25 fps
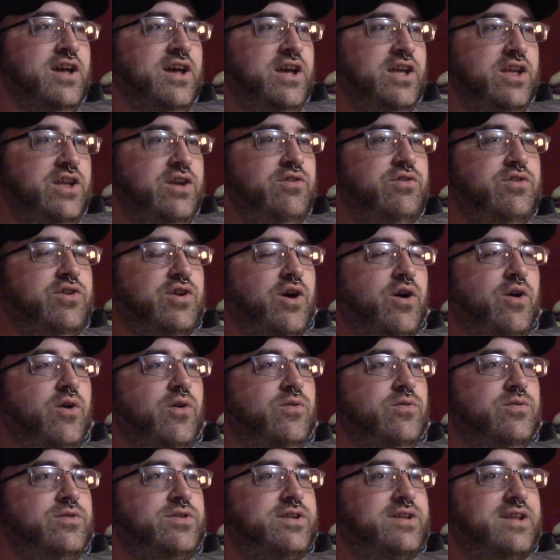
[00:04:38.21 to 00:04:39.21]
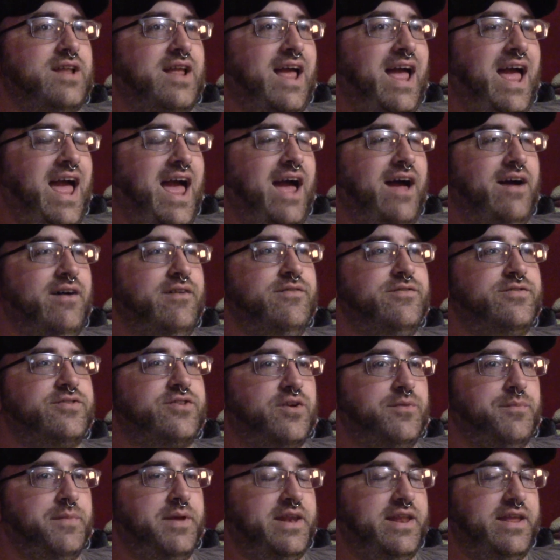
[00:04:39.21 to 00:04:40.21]
You don't have
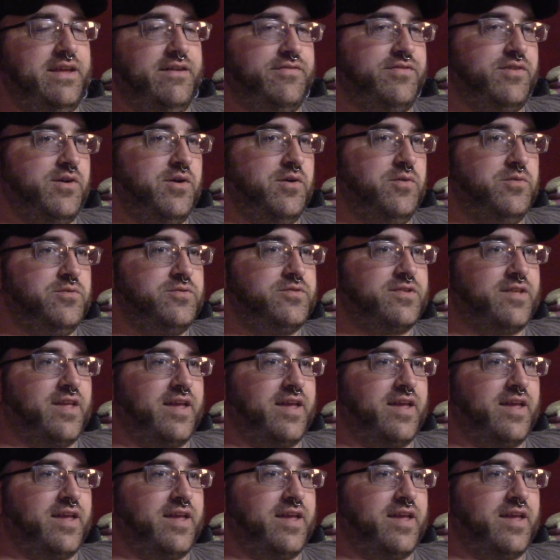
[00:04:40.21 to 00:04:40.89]
so many of those